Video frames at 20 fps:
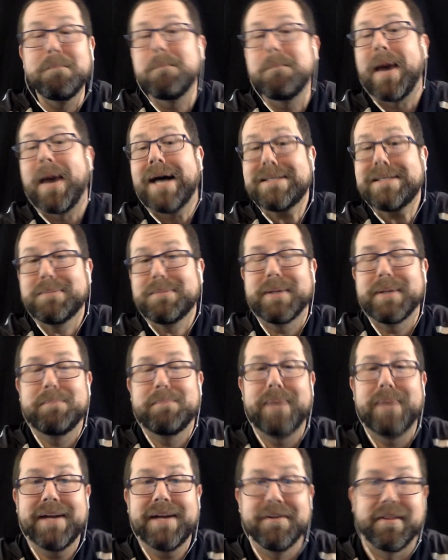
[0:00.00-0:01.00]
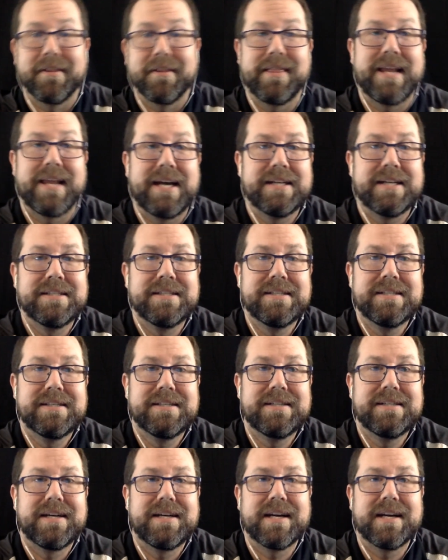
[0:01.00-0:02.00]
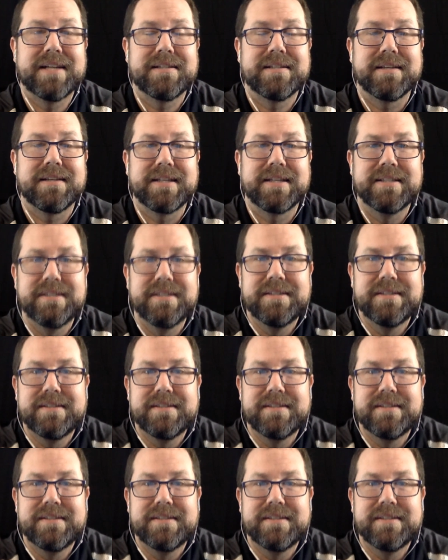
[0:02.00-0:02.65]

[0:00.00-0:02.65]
possibly bigger than that, honestly.